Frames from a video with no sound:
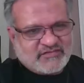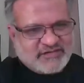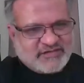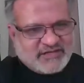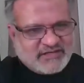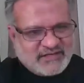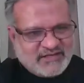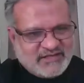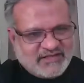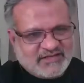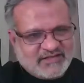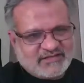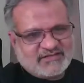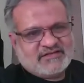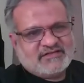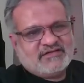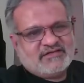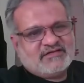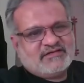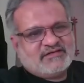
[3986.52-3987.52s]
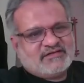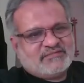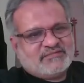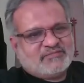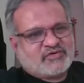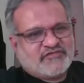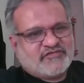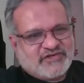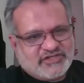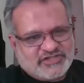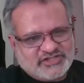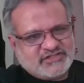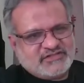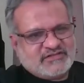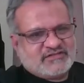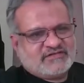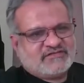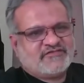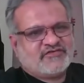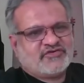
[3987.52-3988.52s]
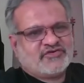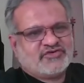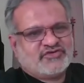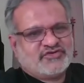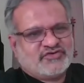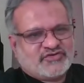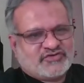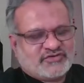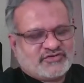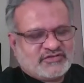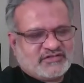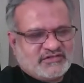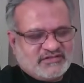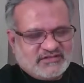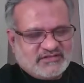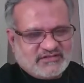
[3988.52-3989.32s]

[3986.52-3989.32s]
a very clear provision for your